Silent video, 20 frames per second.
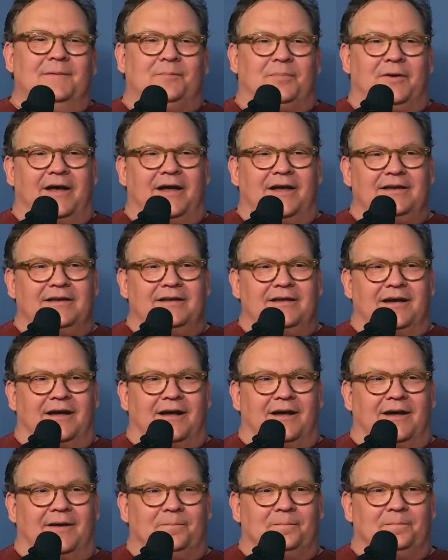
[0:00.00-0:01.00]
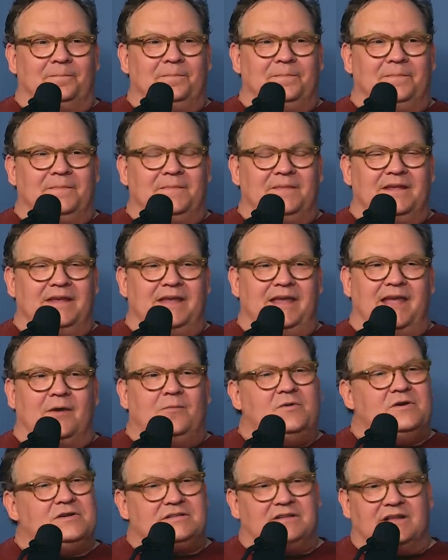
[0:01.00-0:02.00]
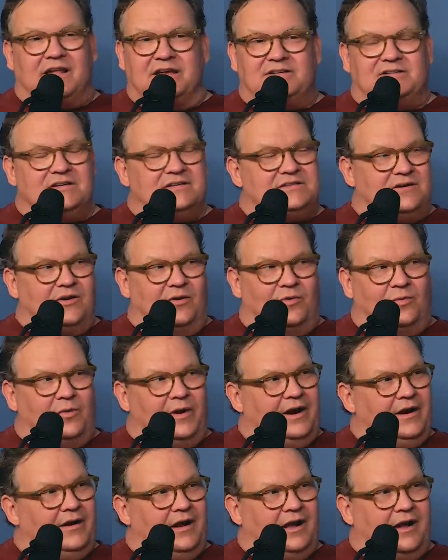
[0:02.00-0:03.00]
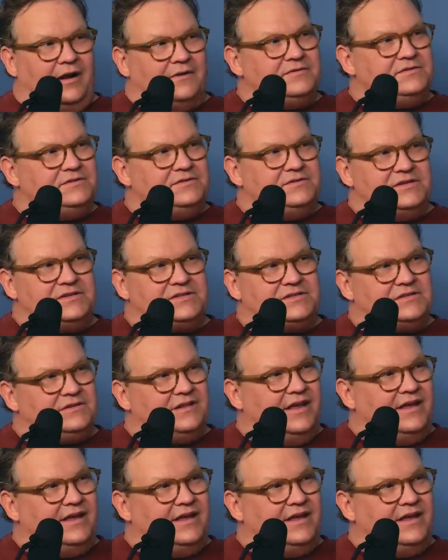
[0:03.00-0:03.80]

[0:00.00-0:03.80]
but it was like just a warehouse, just